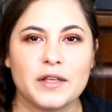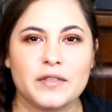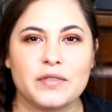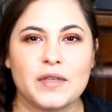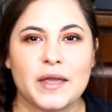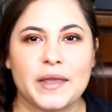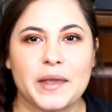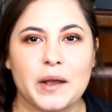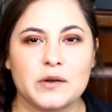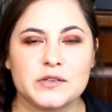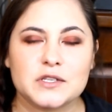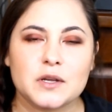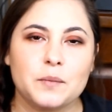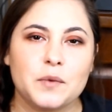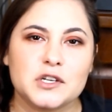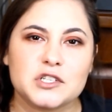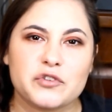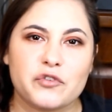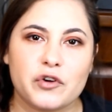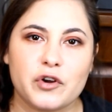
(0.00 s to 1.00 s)
And thank y'all so
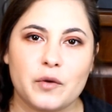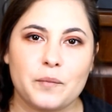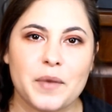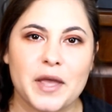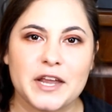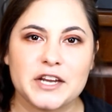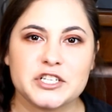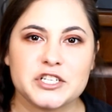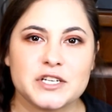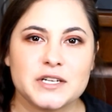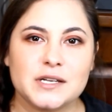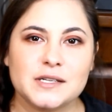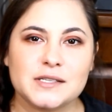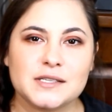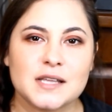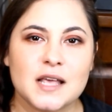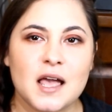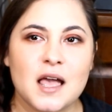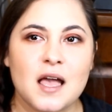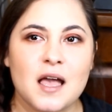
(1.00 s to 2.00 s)
much for your patience.